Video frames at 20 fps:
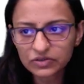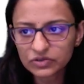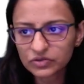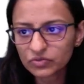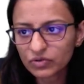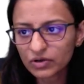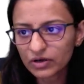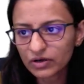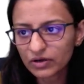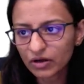you
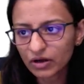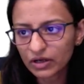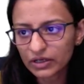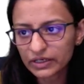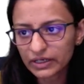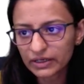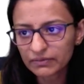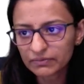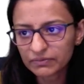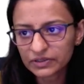are
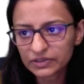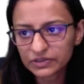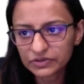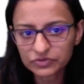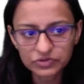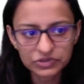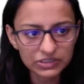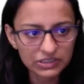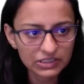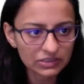not able to
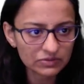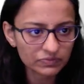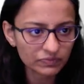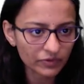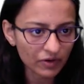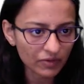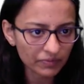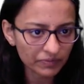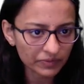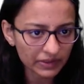see it
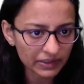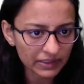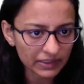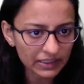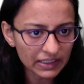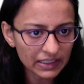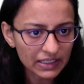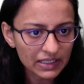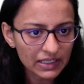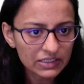
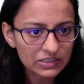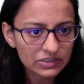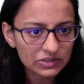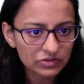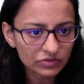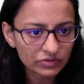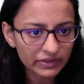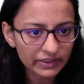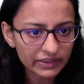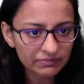properly.
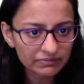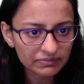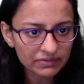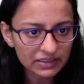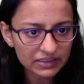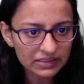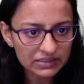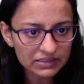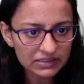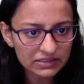So let
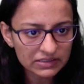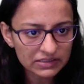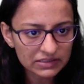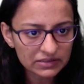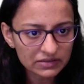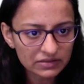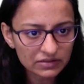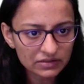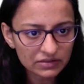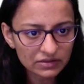me just